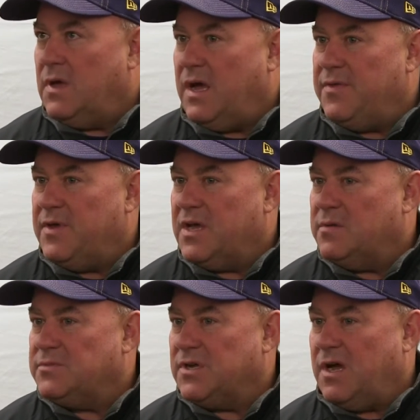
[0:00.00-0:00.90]
I think
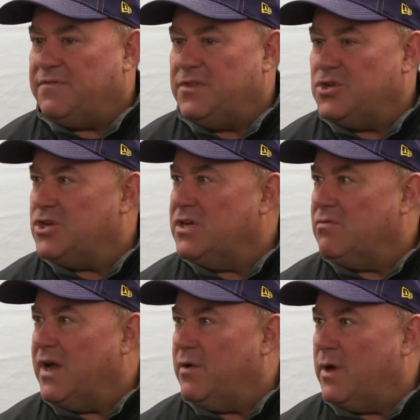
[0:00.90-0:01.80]
comes off the
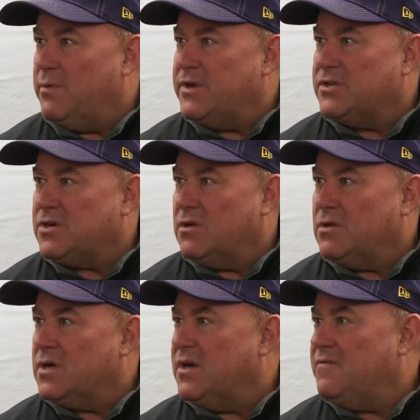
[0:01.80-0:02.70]
sheet right away when you start
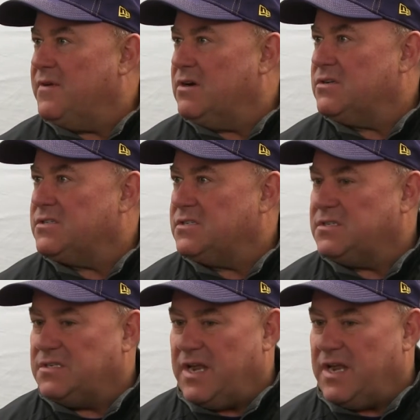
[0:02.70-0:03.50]
looking at Ferris